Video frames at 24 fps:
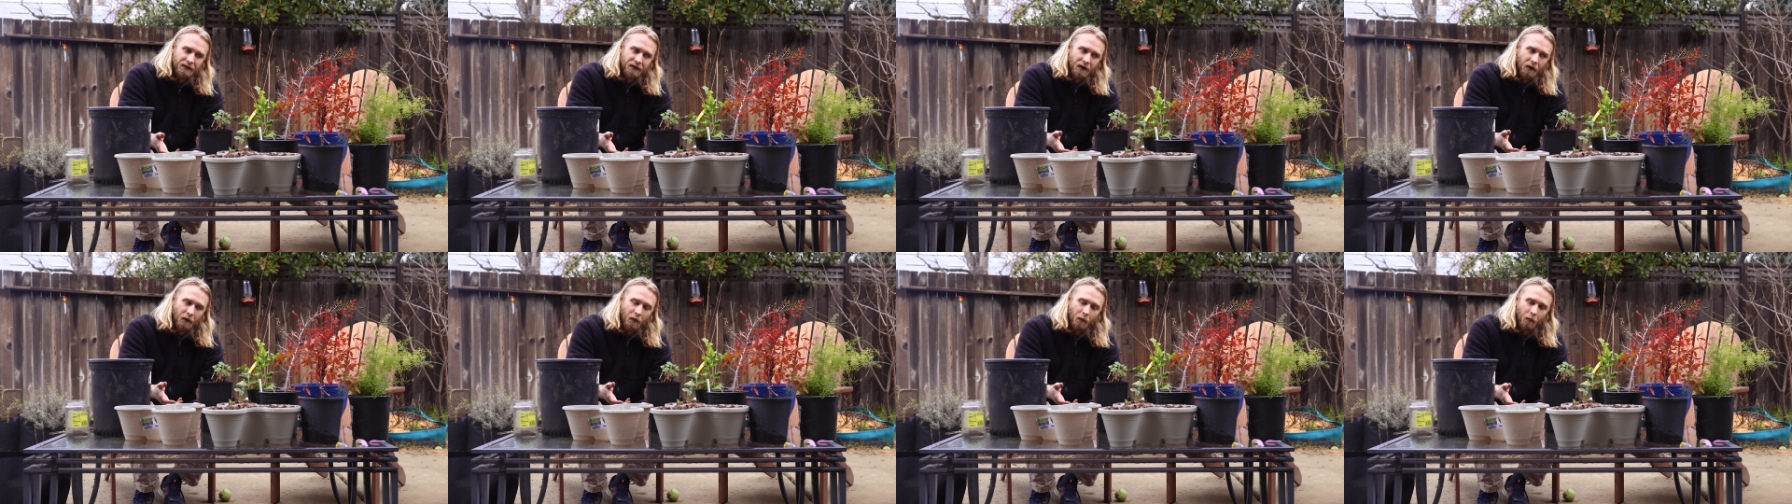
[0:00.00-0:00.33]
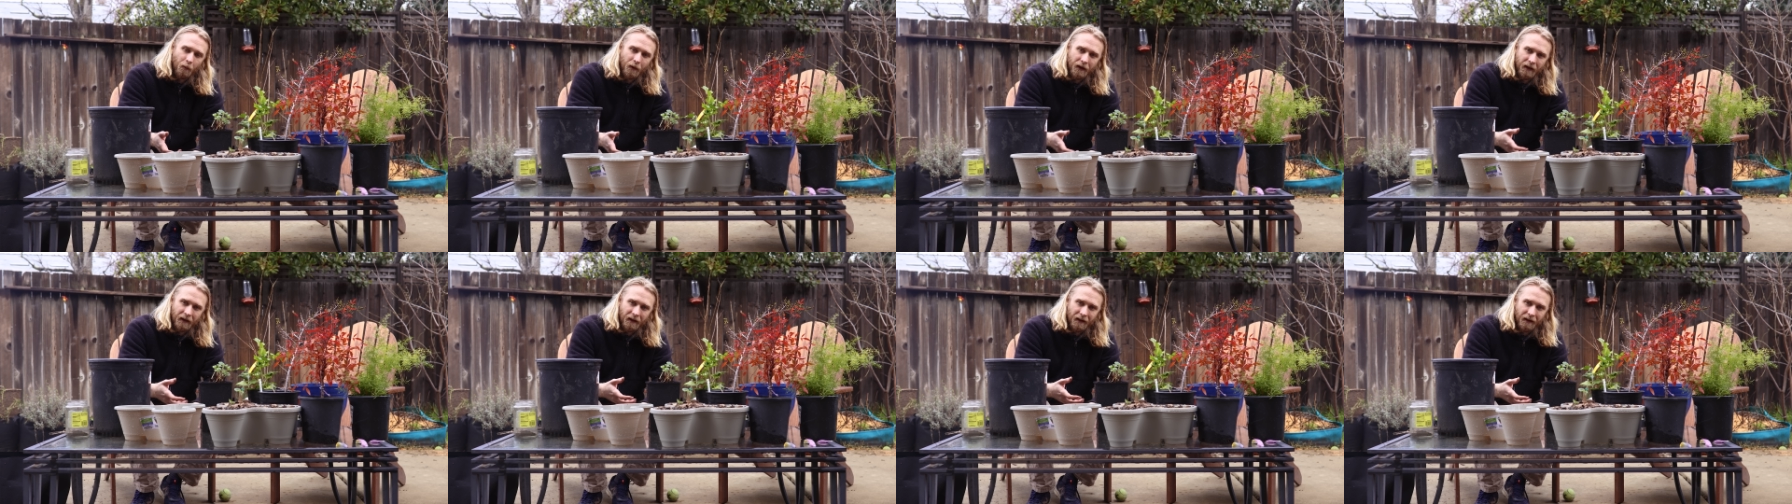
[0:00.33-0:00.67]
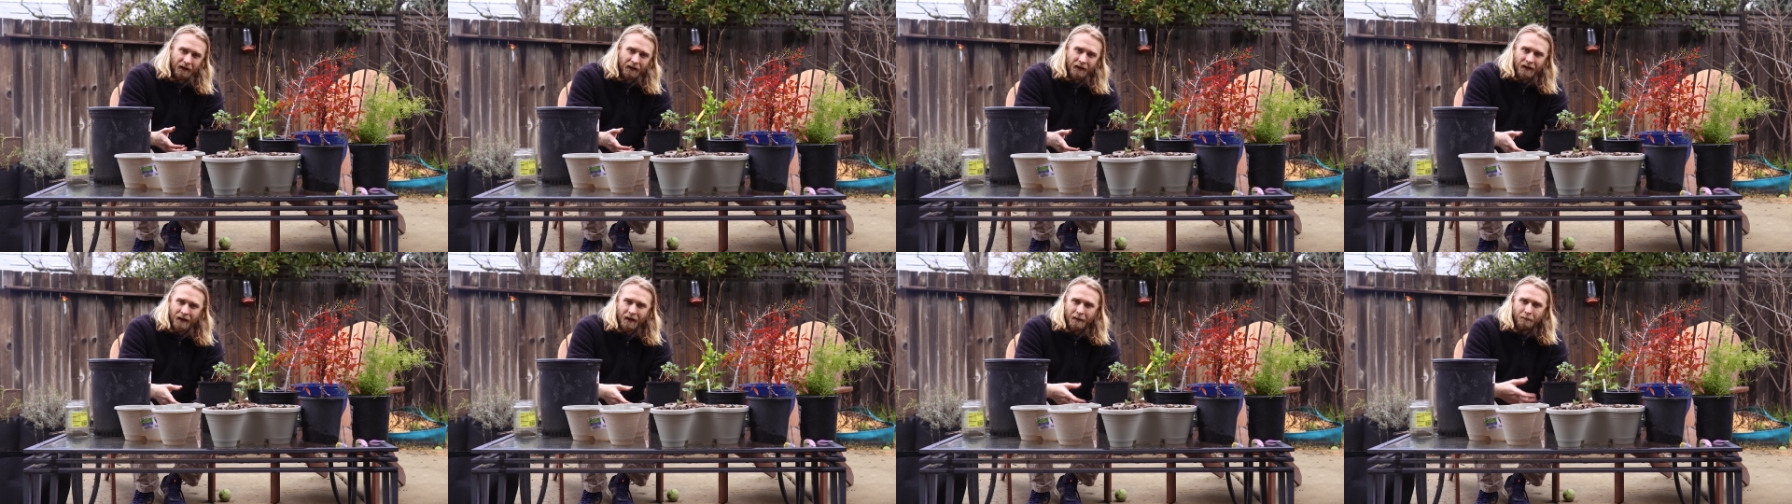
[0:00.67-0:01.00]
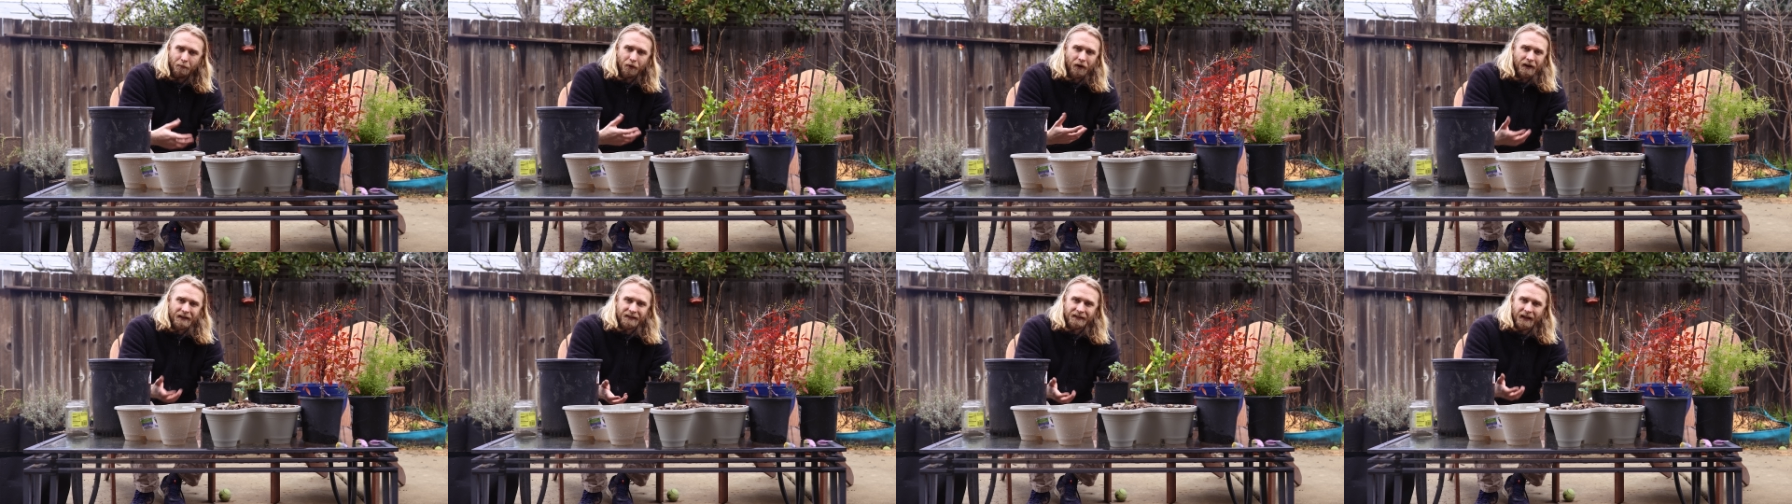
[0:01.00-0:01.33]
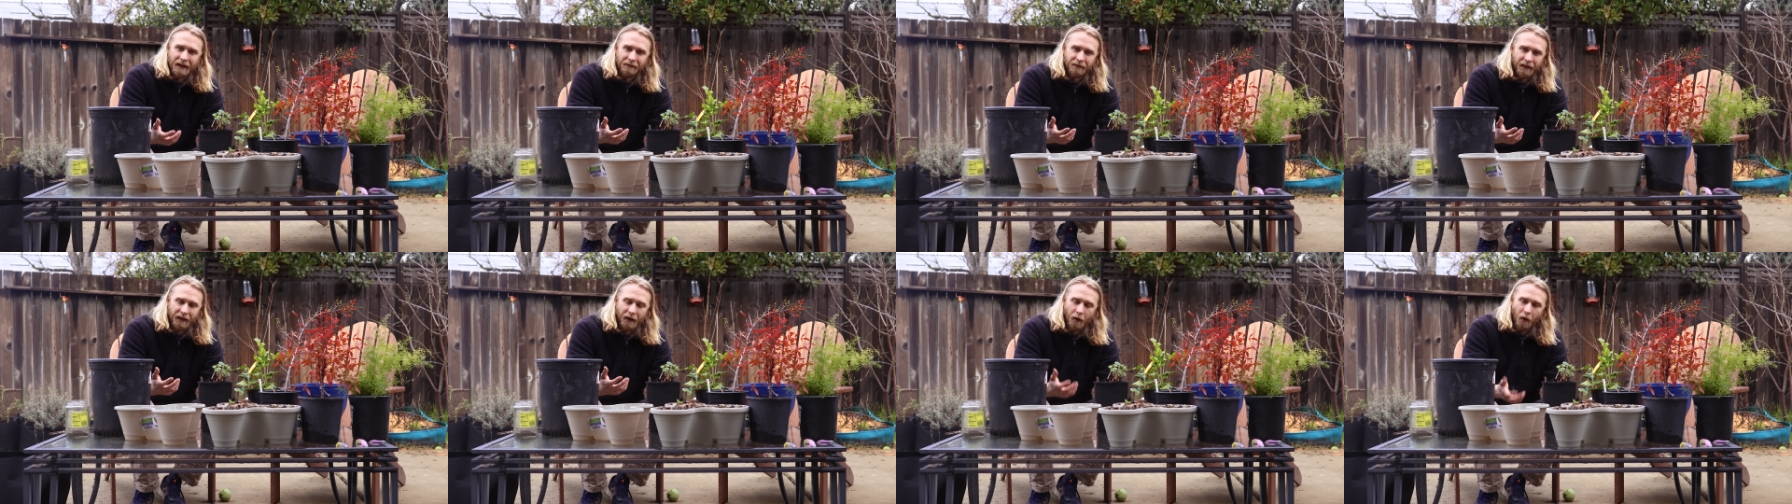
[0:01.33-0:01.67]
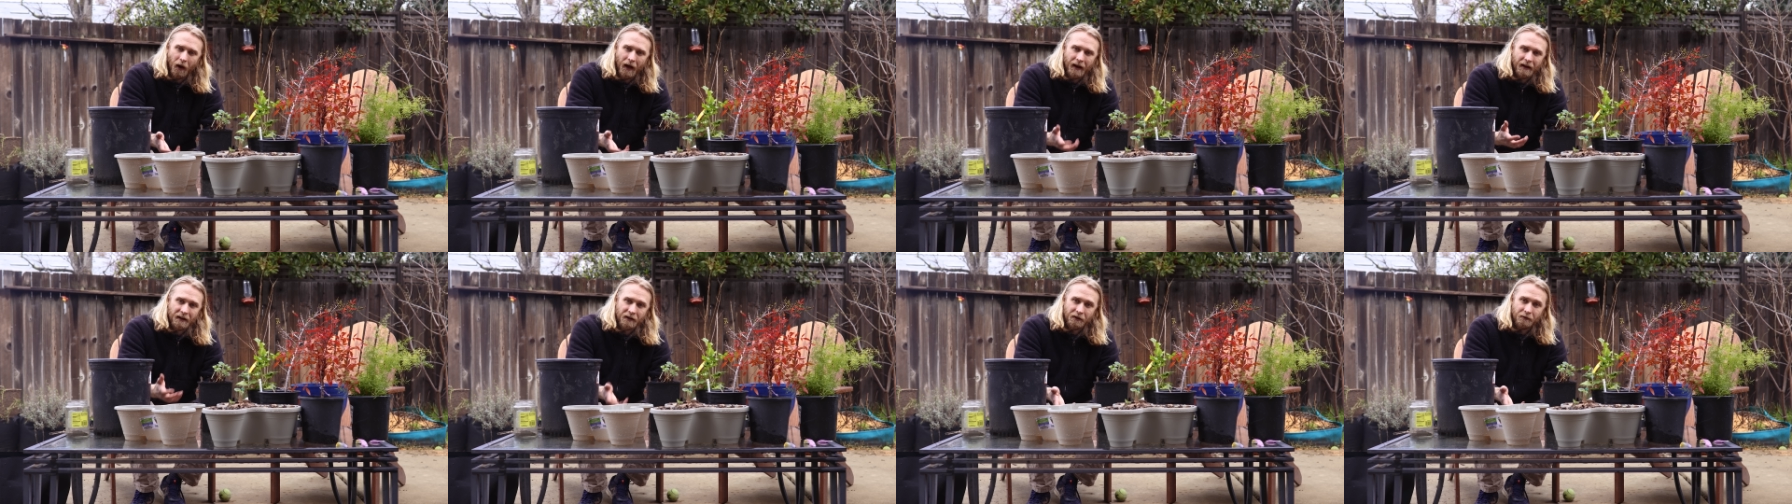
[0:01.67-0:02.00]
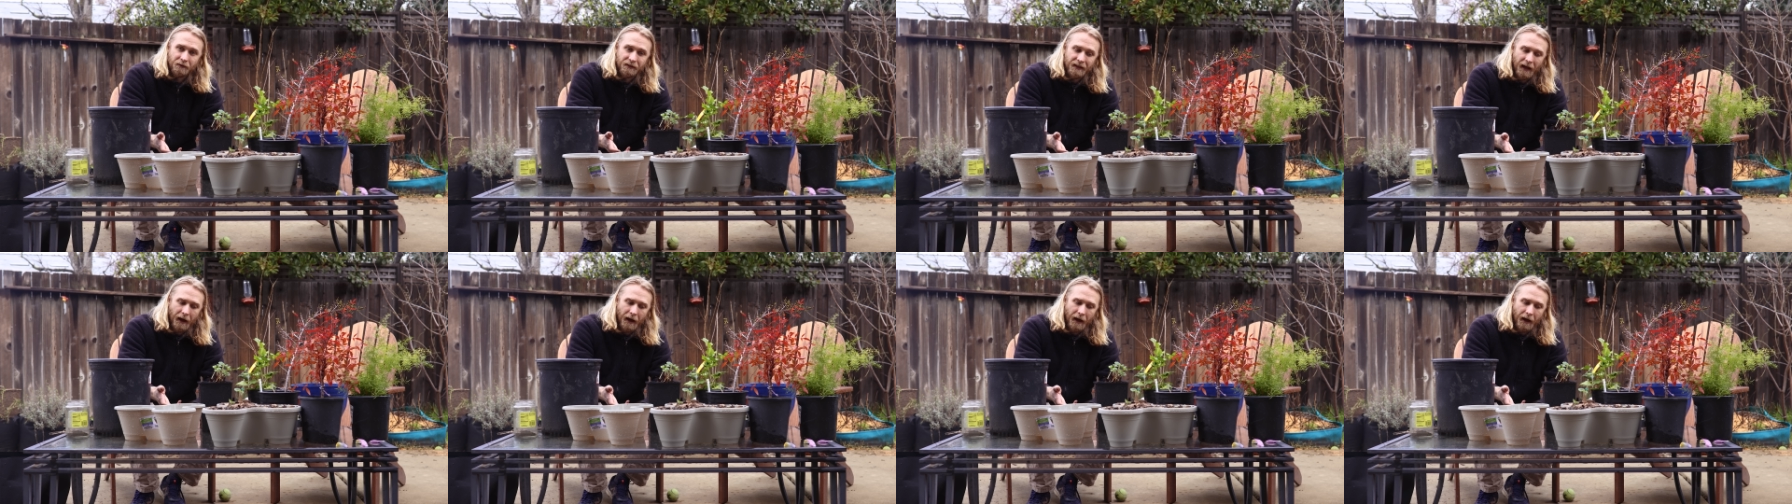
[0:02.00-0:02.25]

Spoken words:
So we can pretty safely go ahead and use